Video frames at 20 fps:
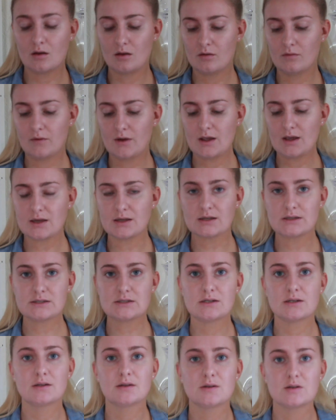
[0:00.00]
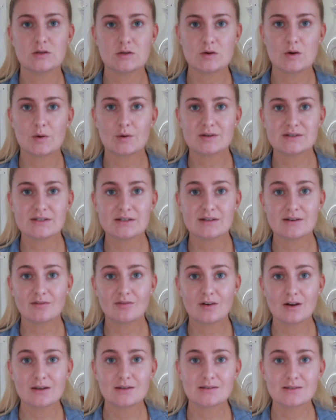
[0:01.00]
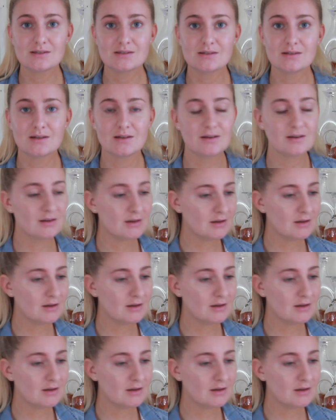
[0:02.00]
Alright, do you notice a difference?